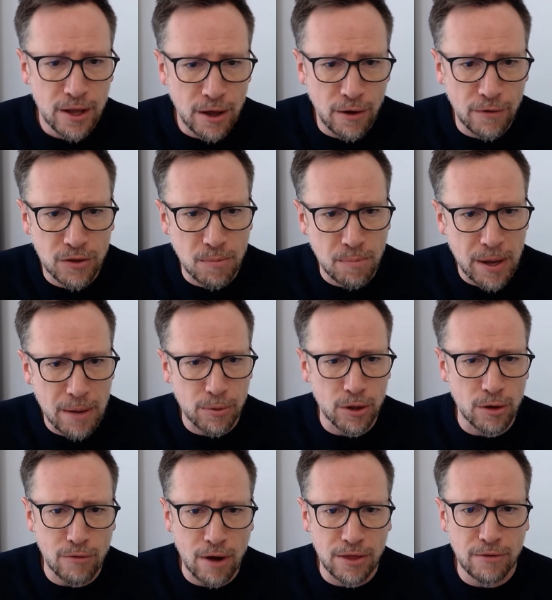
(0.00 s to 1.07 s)
of the people that
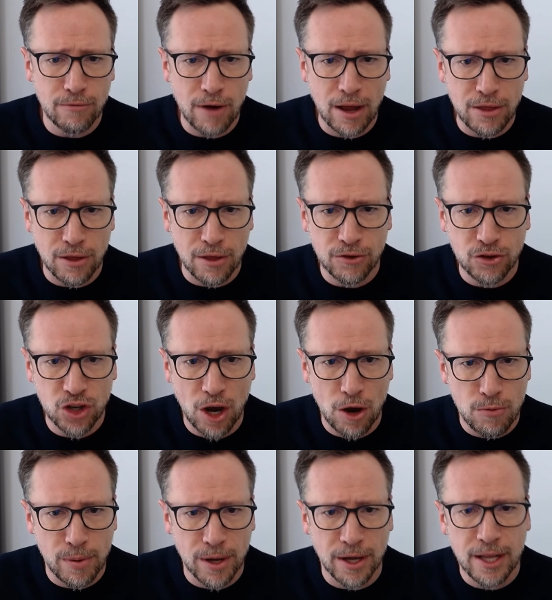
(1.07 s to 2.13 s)
run run the show.
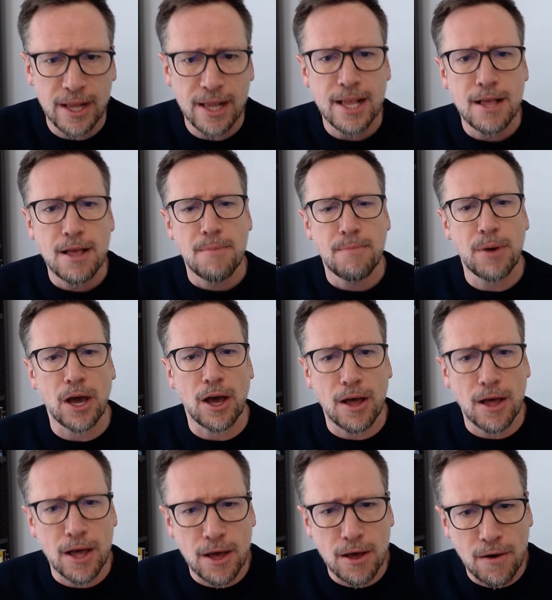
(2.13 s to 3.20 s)
But but yeah.
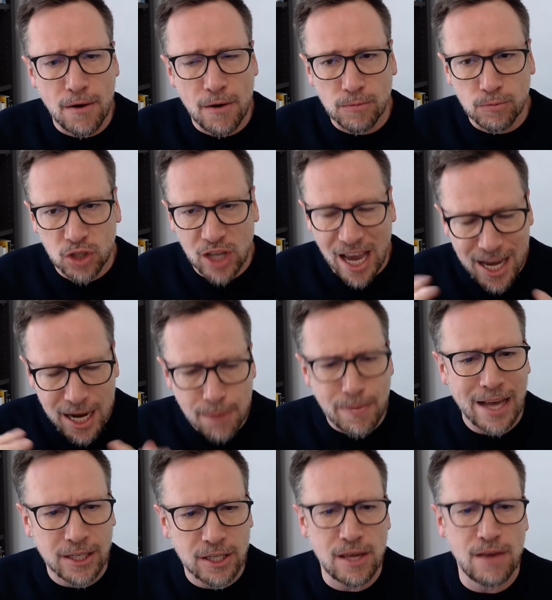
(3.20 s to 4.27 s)
taking it
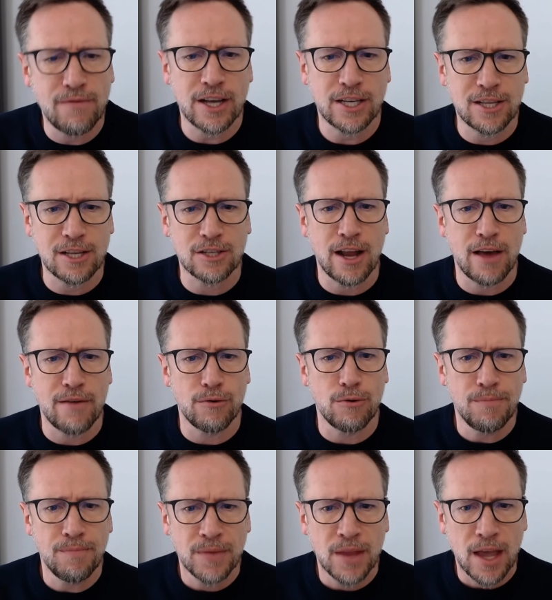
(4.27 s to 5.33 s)
back to the investors level,
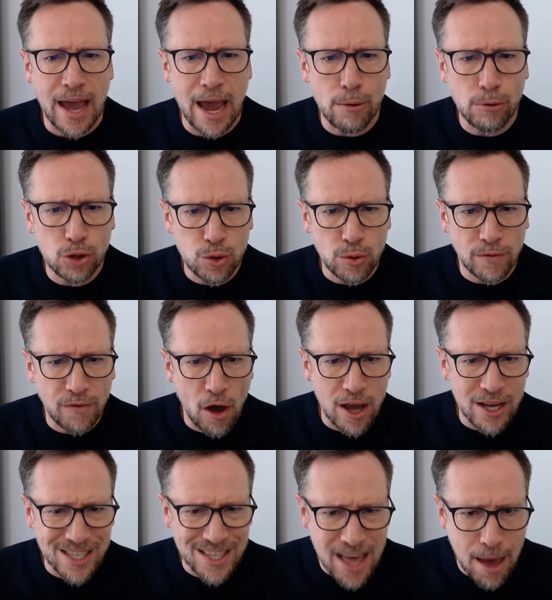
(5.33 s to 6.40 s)
how would you
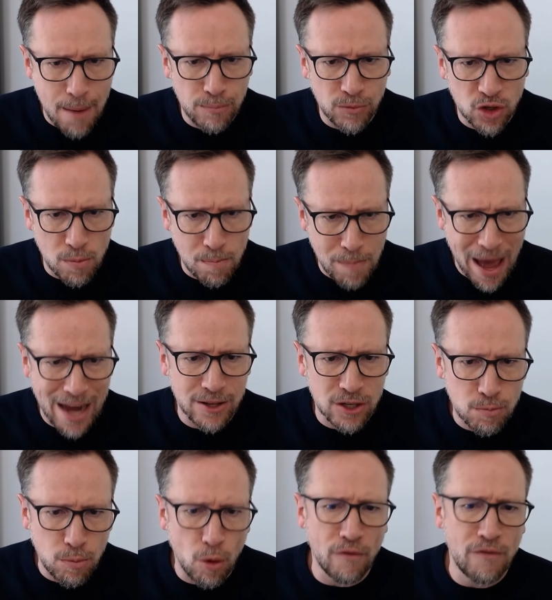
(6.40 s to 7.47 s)
advise them to balance
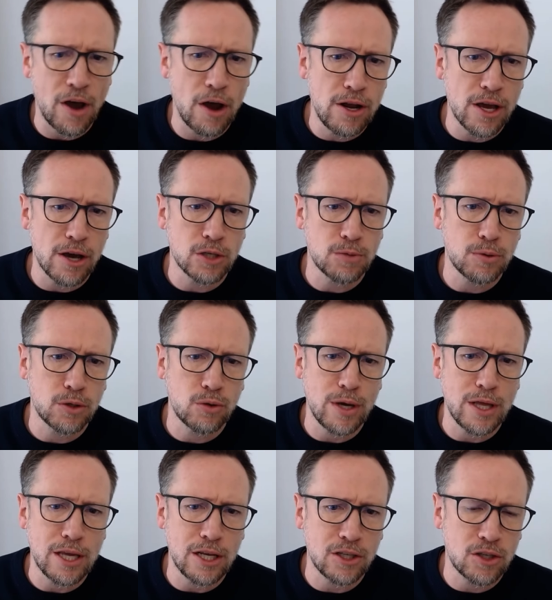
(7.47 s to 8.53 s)
portfolios
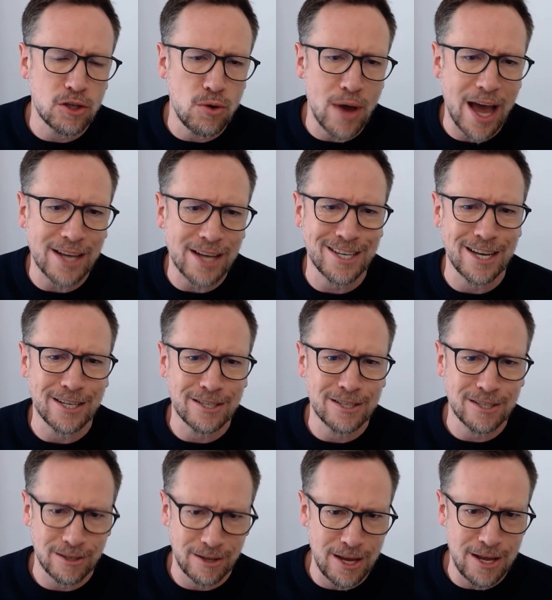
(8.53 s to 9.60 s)
between these two
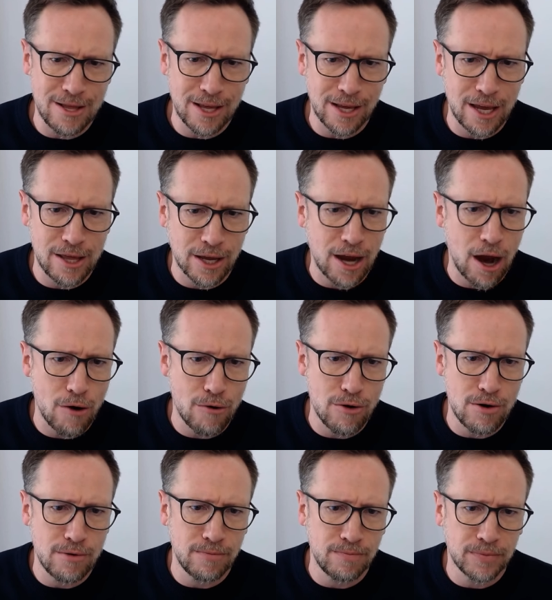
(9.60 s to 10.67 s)
assets in the in the current
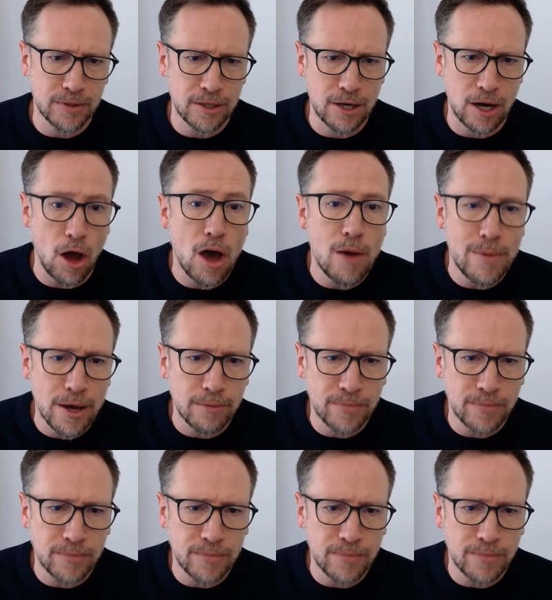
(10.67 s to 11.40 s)
climate,